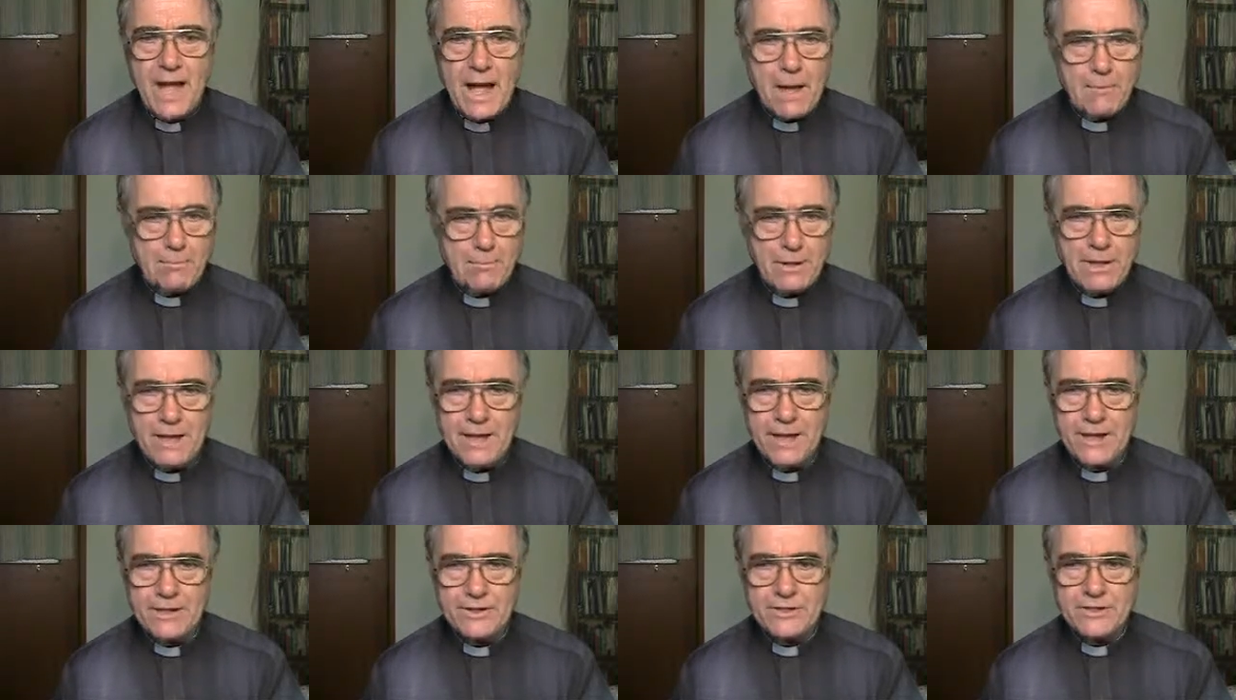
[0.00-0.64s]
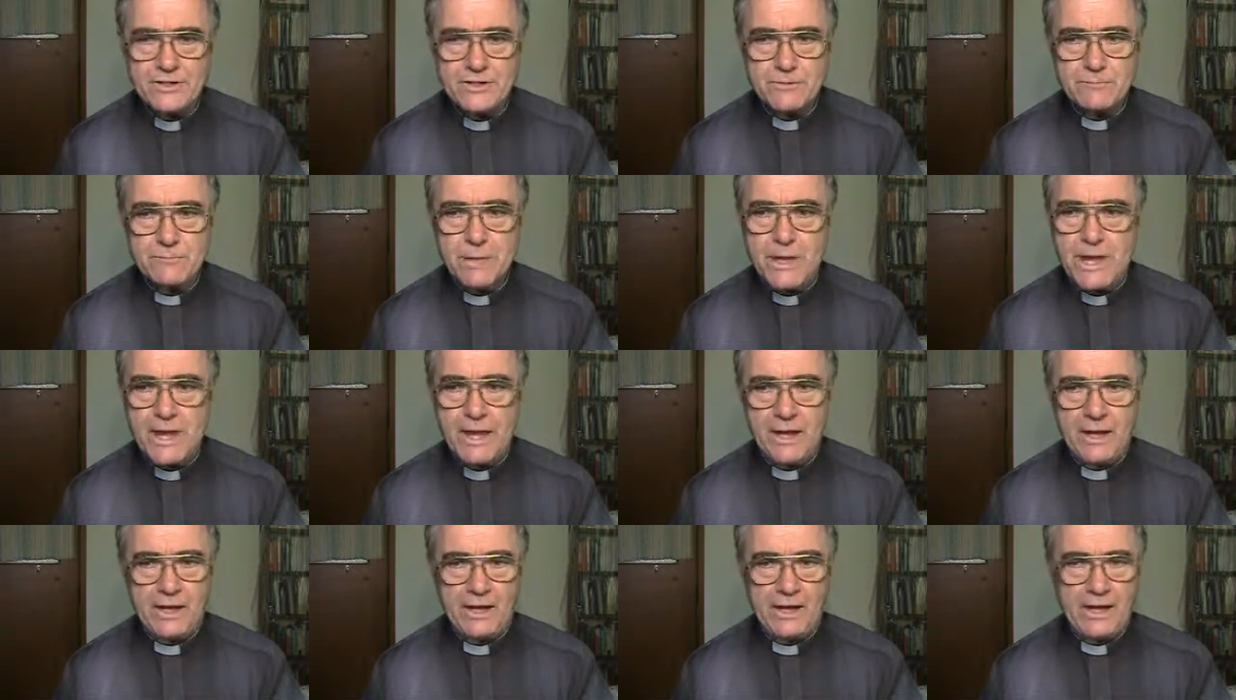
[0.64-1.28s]
appeared as
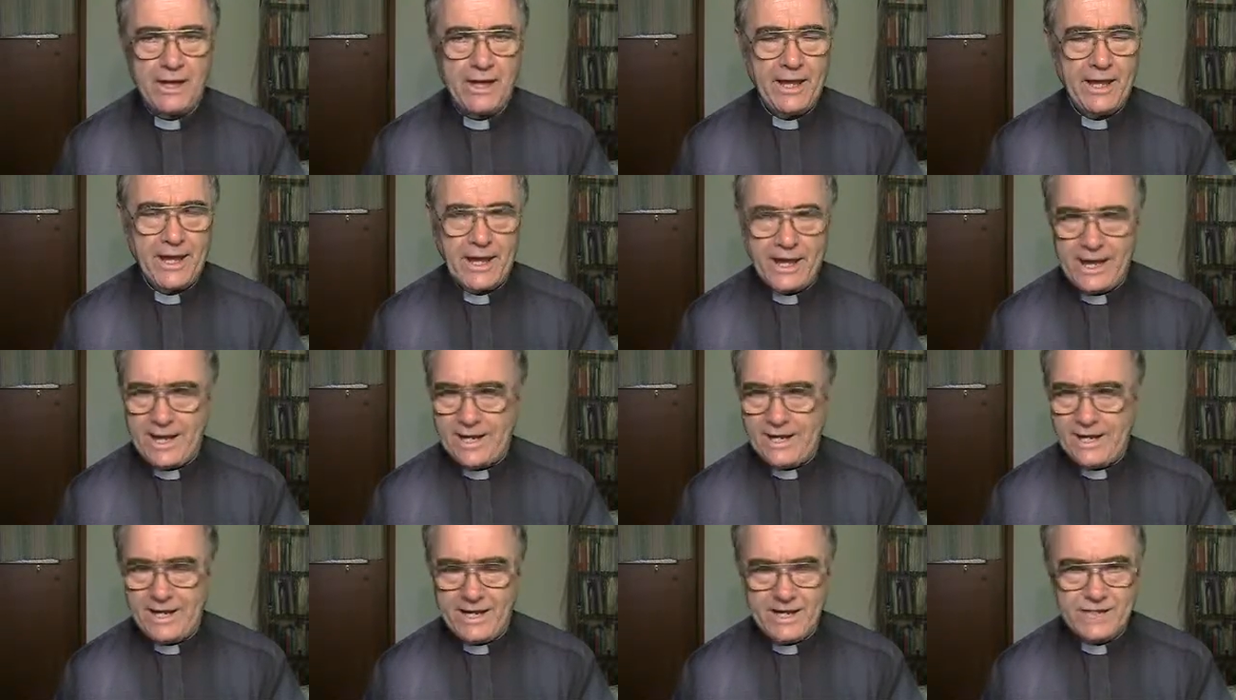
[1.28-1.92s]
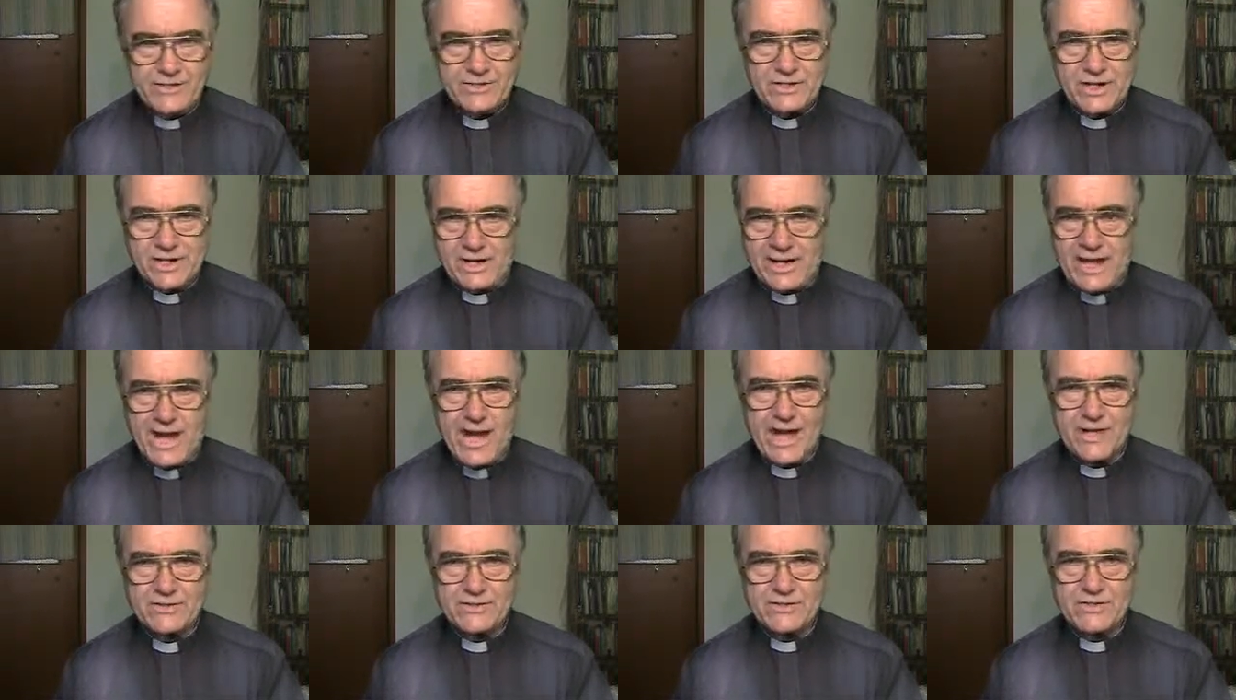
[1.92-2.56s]
being in his
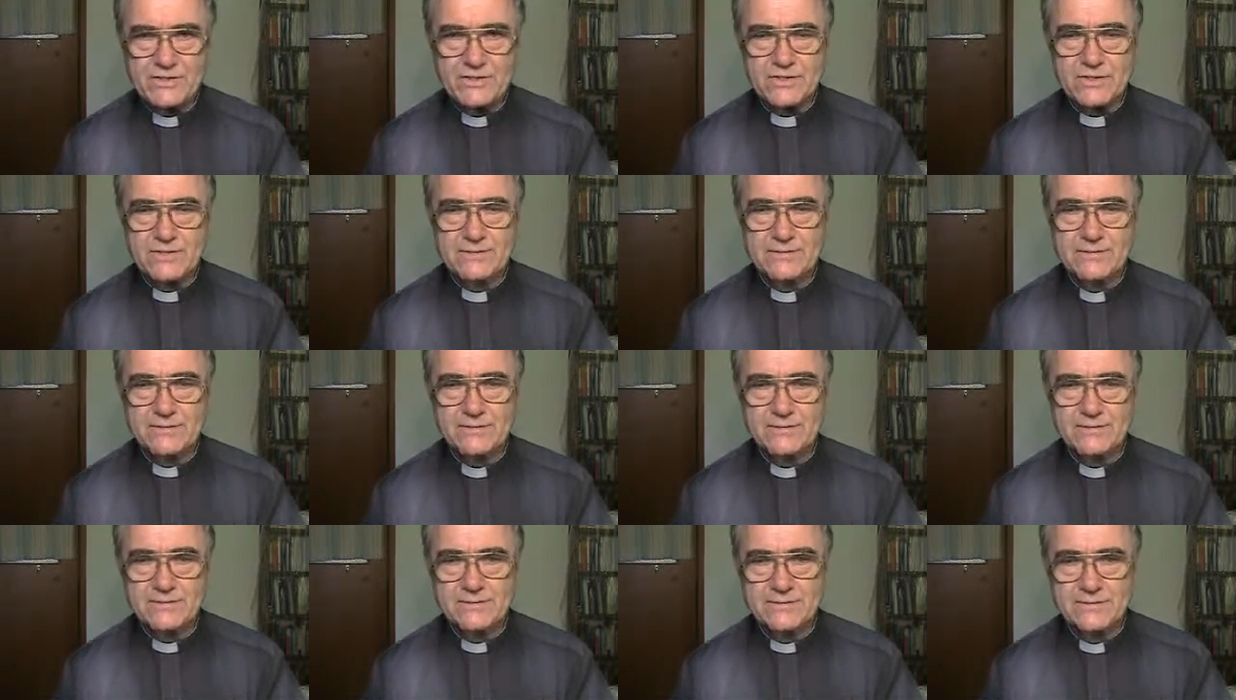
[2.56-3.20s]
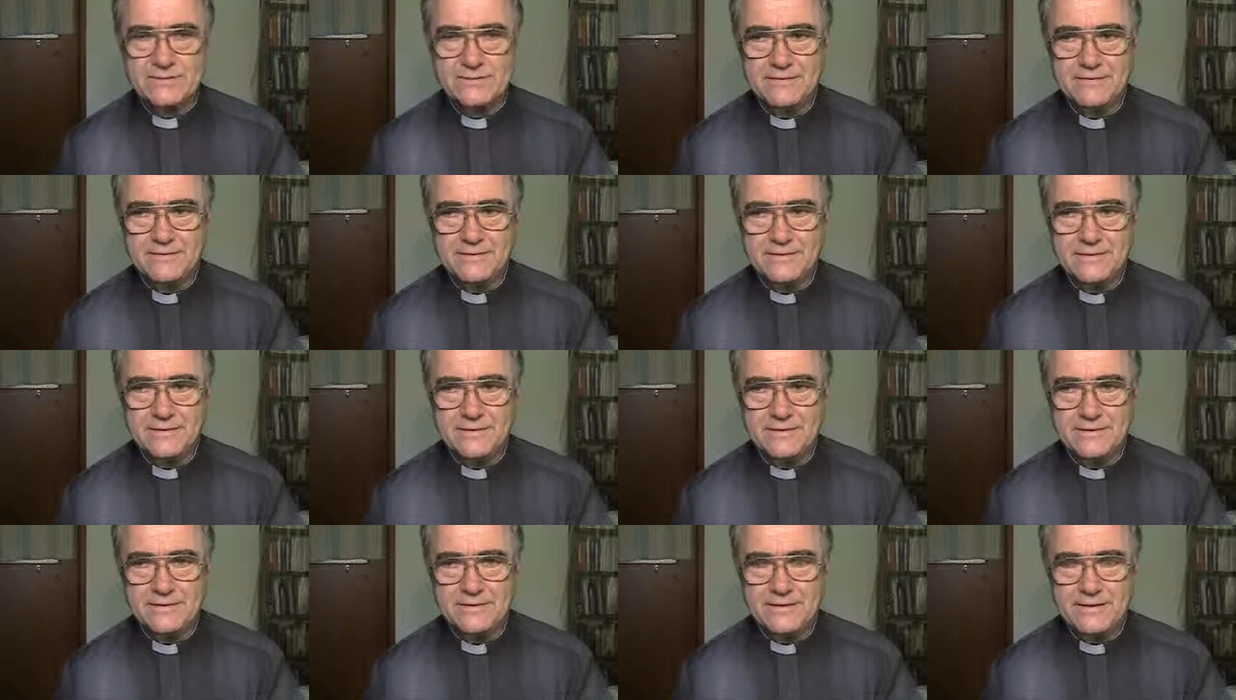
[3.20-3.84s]
class,
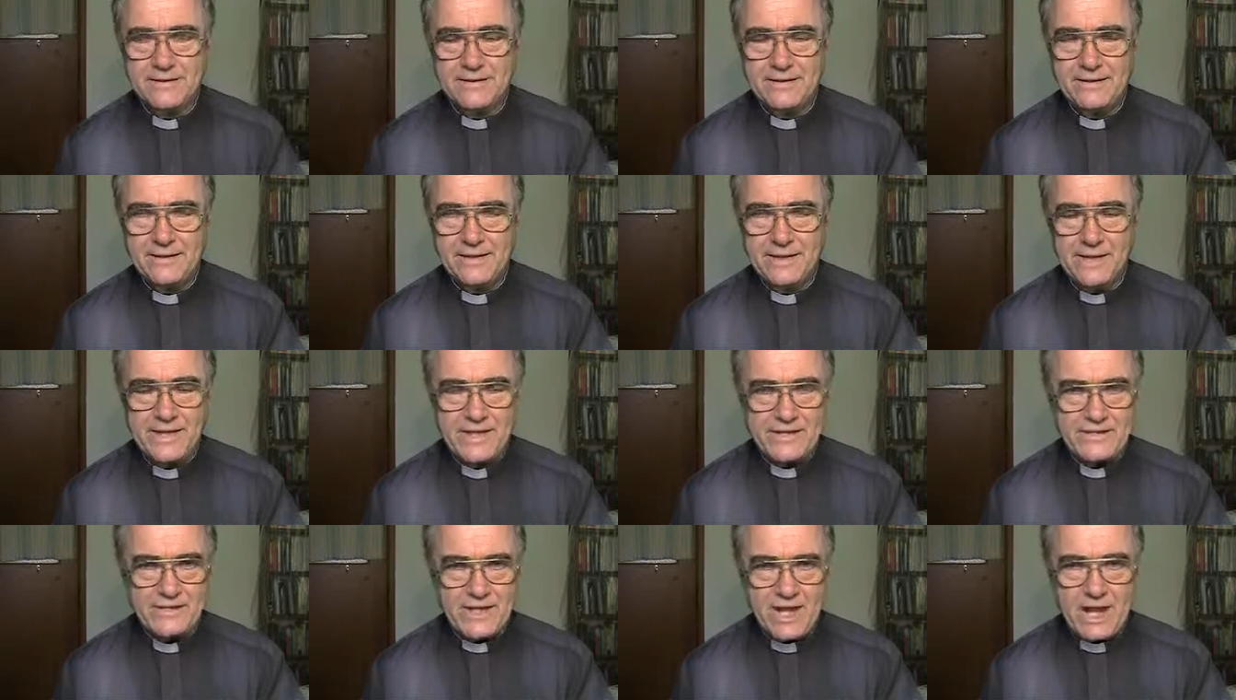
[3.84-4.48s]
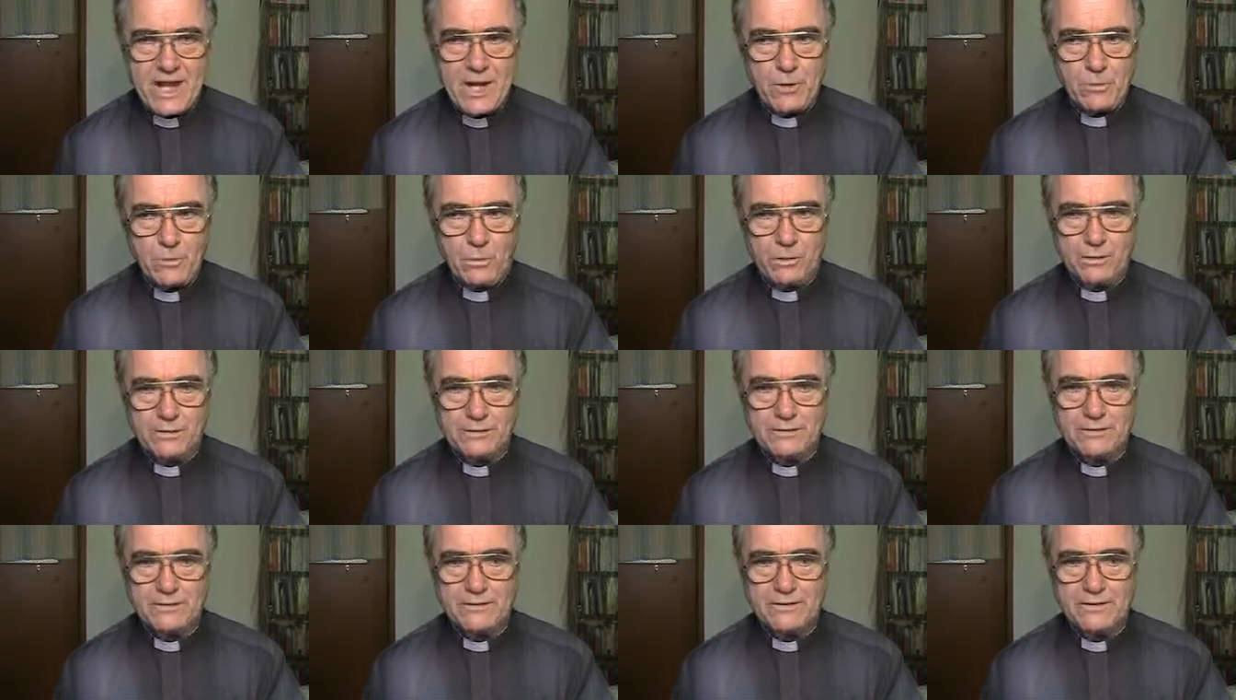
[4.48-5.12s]
his
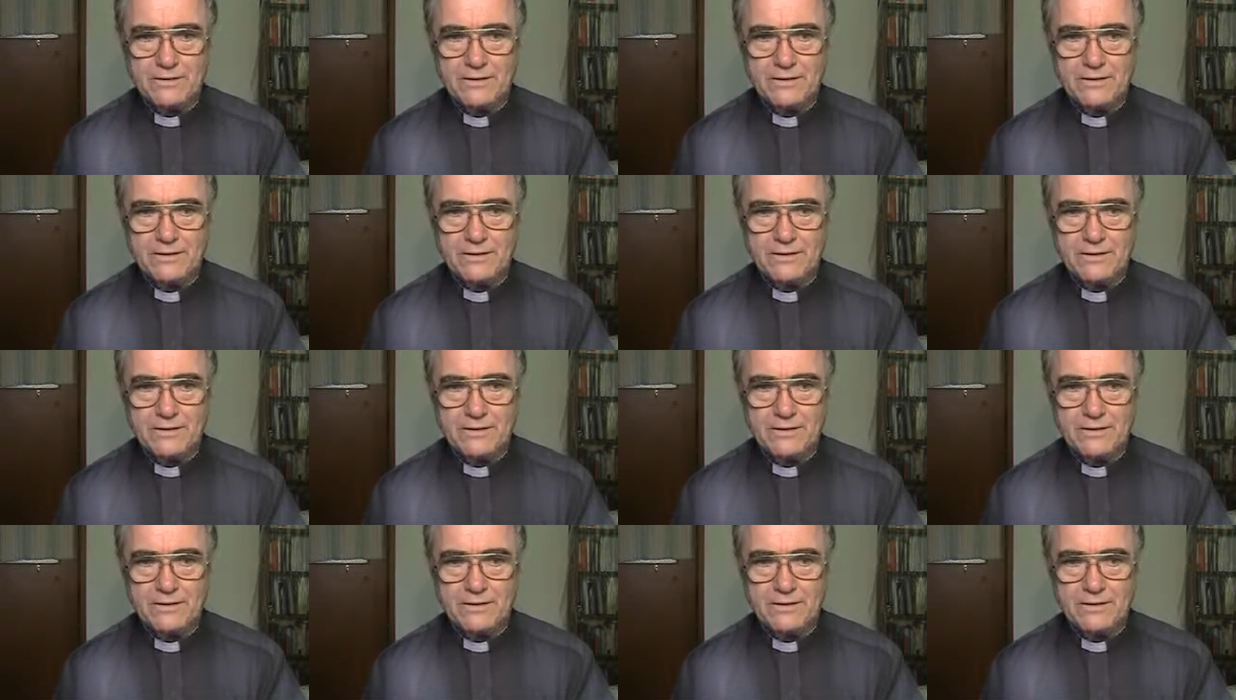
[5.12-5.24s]
equal.